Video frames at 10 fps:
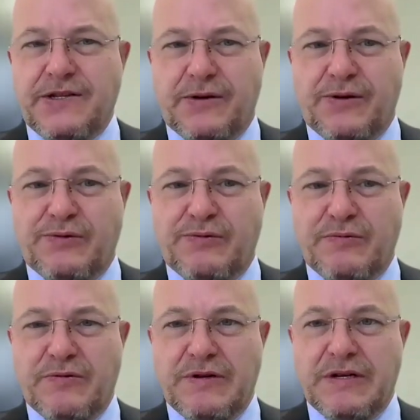
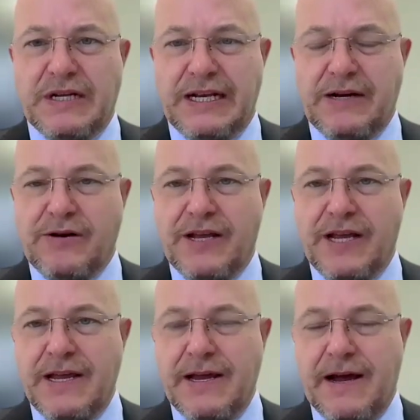So
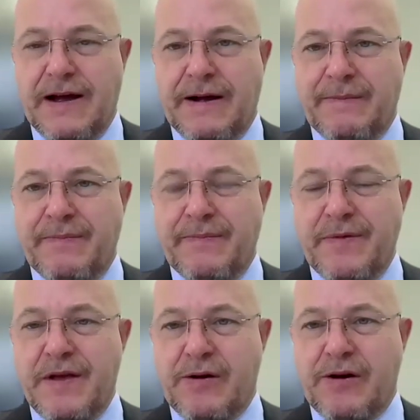clearly,
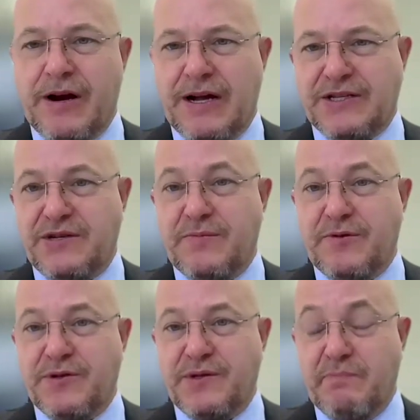there are
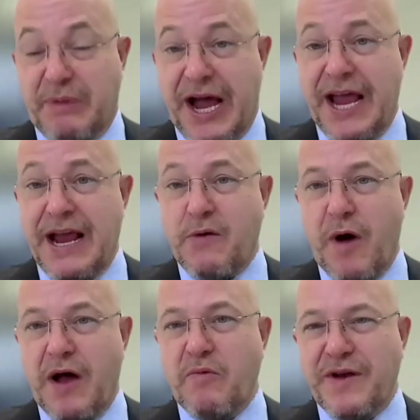customers
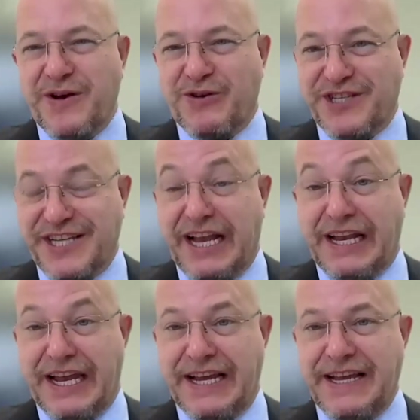buying what we are
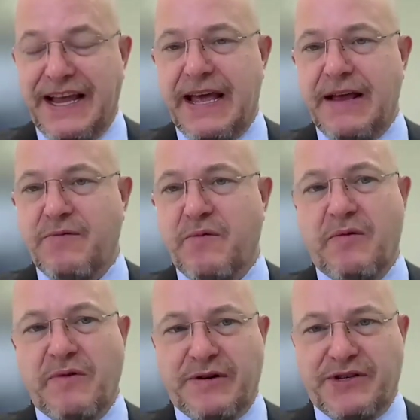selling, and
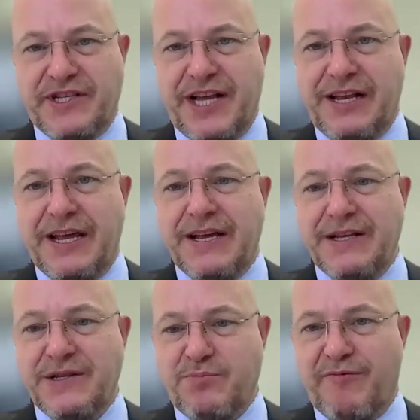what we are selling
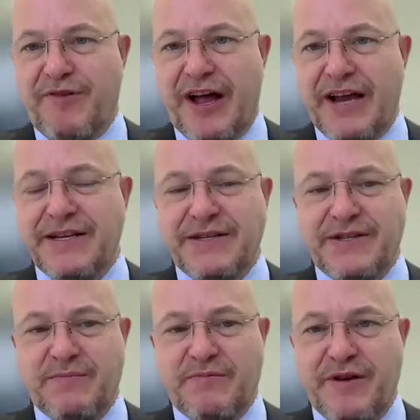is providing
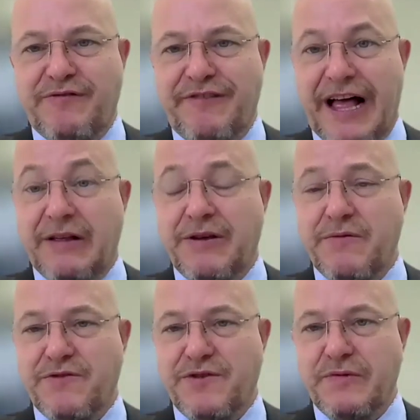some real
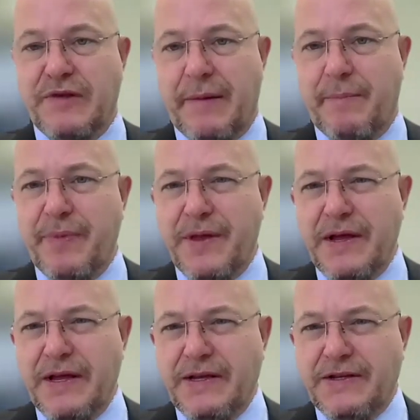value to them.
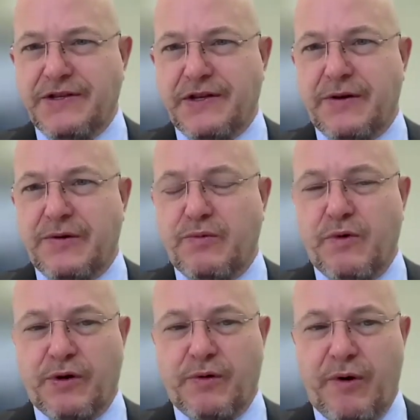So
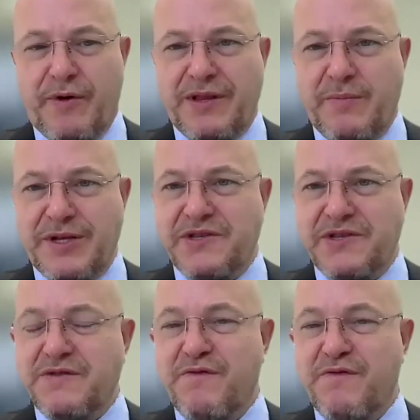we're growing the
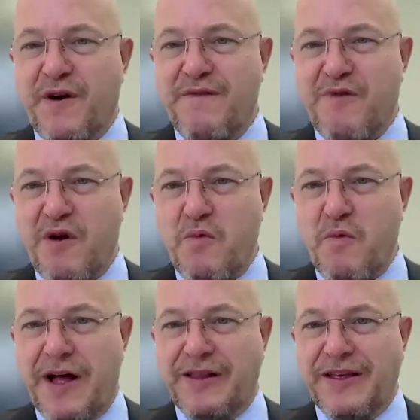business very, very
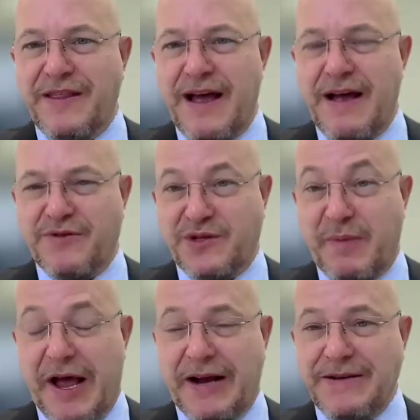well in that
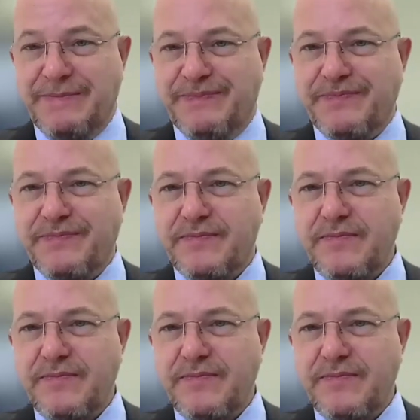respect,